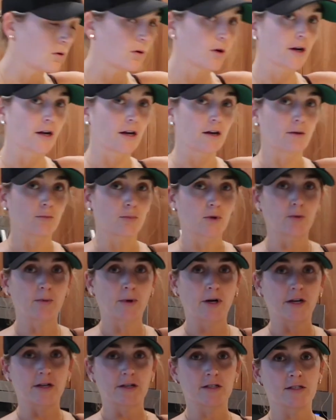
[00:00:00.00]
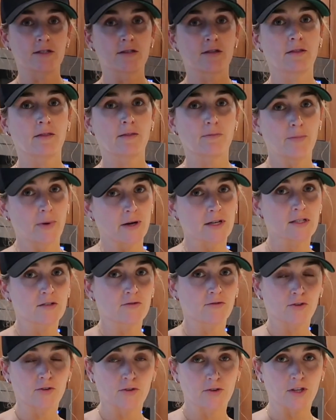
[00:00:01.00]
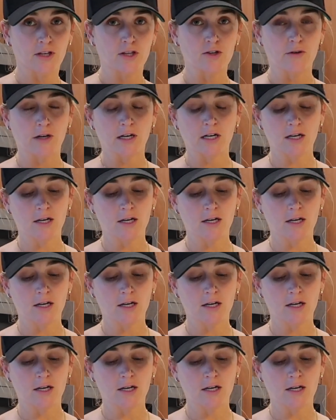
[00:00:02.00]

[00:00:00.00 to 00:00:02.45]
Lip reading: organic blueberries, best fruit that you can